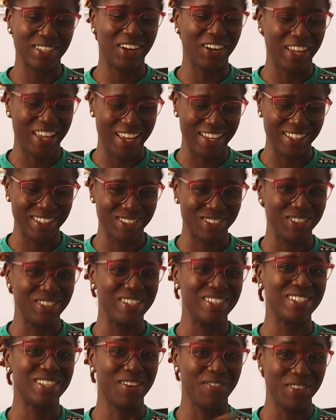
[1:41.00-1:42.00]
Okay, so
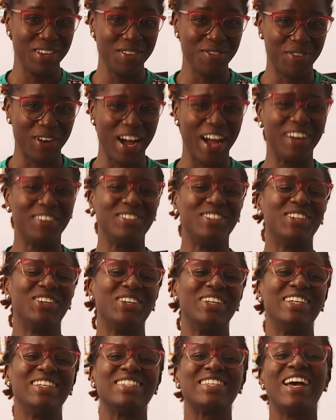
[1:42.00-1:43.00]
it's $75.
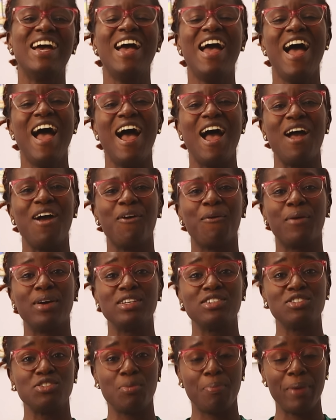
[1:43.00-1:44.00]
And
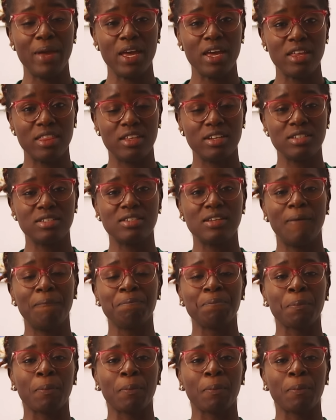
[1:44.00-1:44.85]
once you pay this,